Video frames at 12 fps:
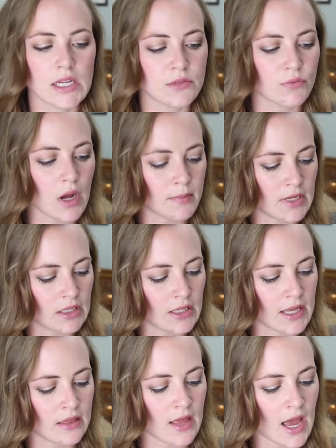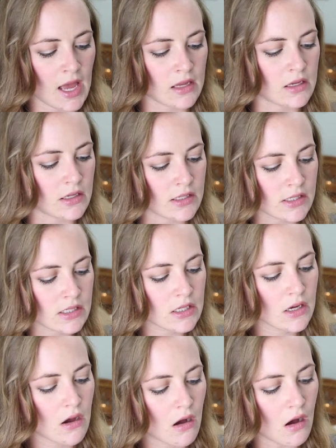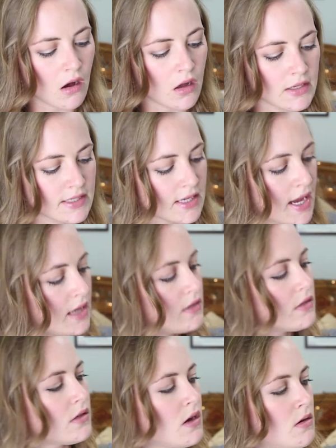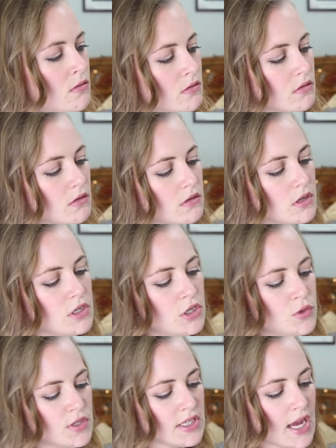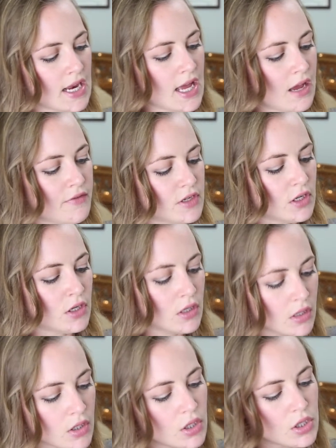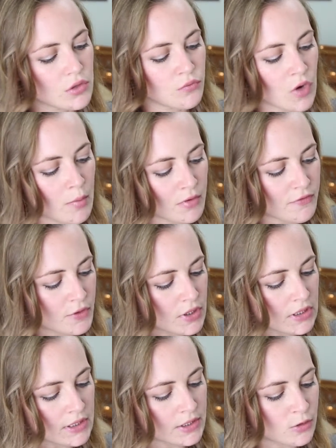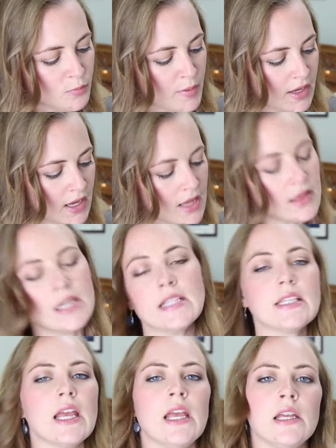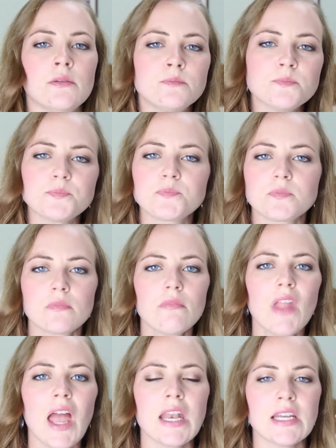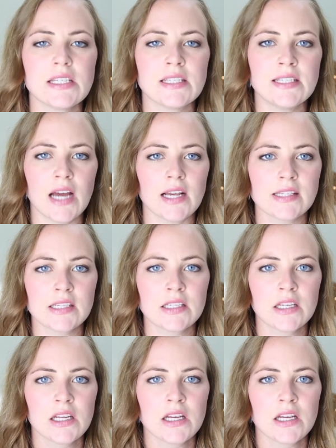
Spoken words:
rubbed in, like that is all set. So you just kind of have to rub it for a little bit, and then it's in, and it doesn't